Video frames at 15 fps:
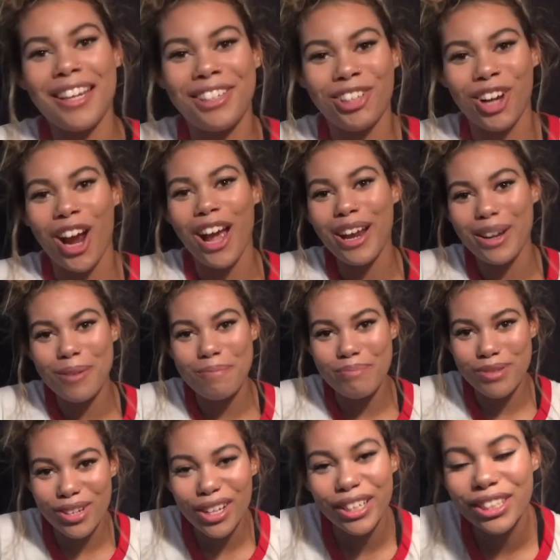trying to
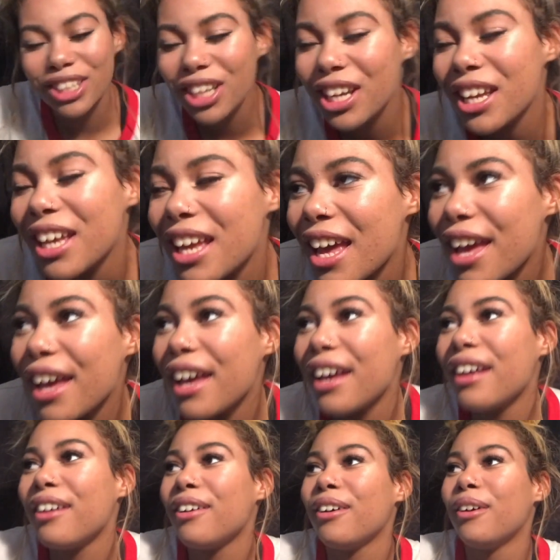push.
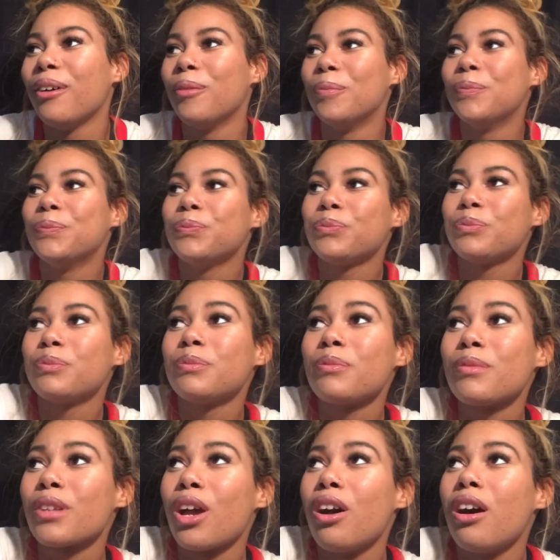And
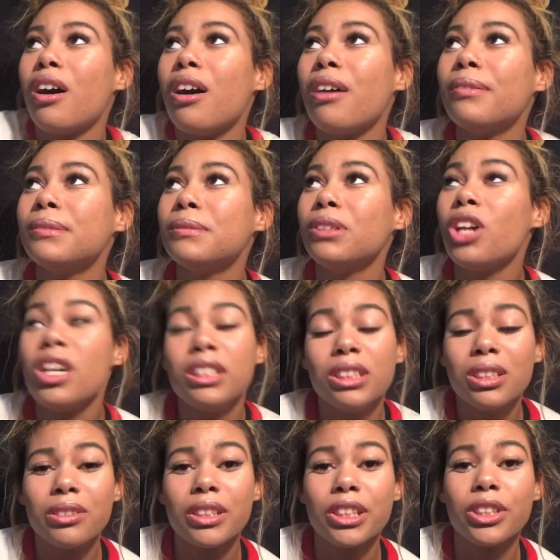long
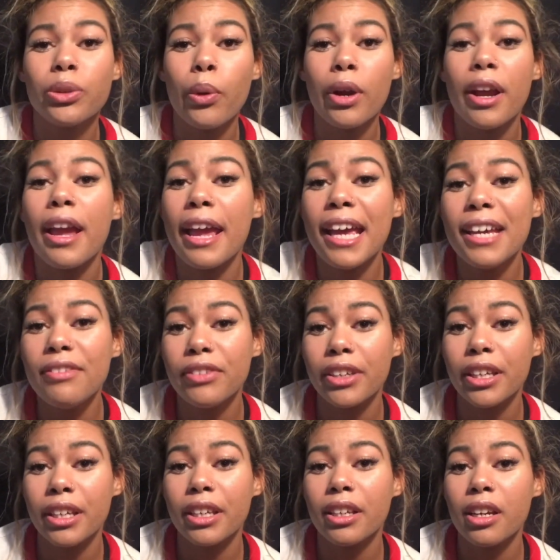story short,
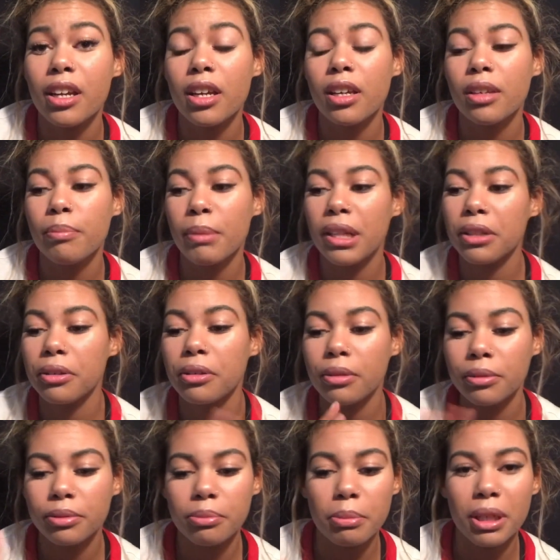Avian, my
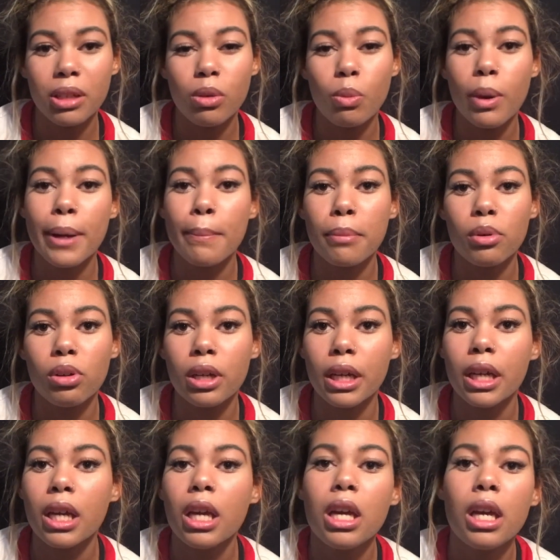little white
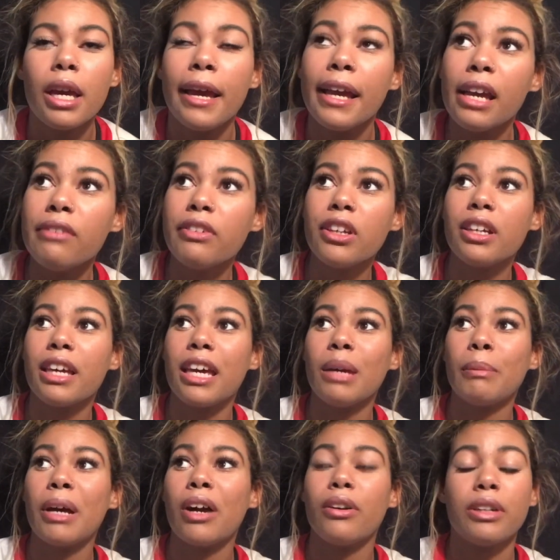boy, Avian
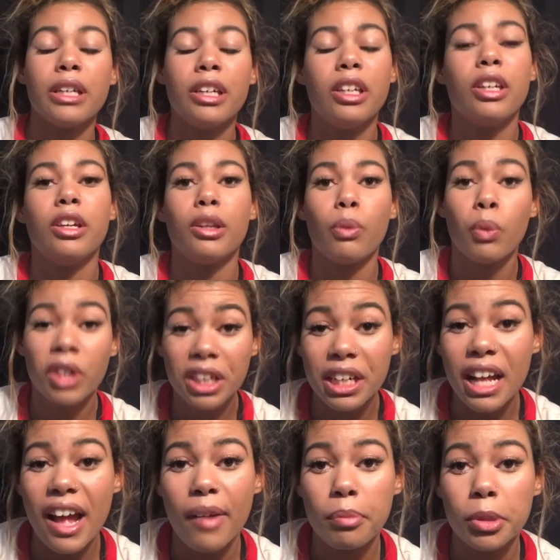came out in
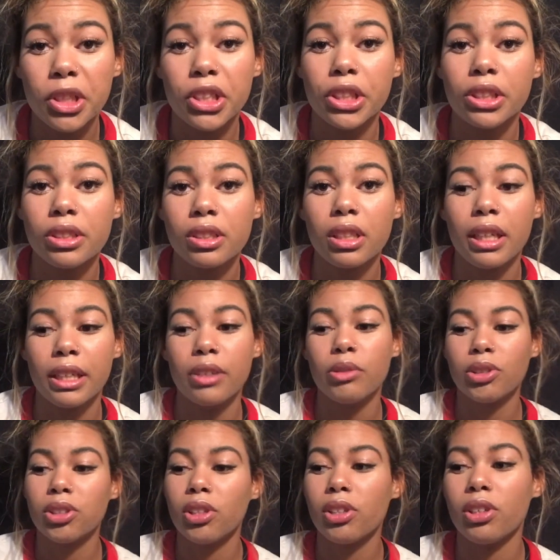1.5 pushes. Like, it
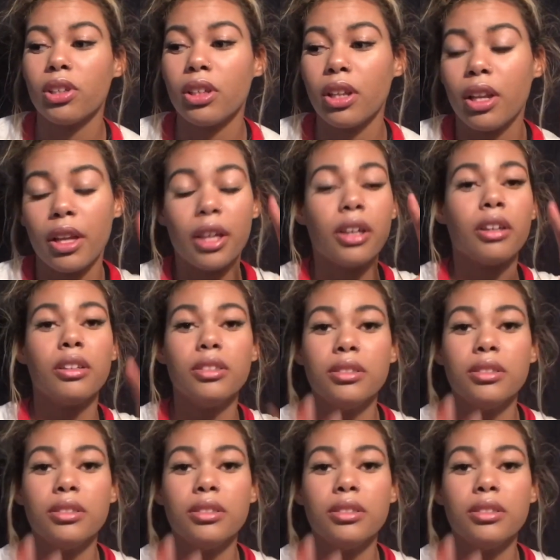was literally like,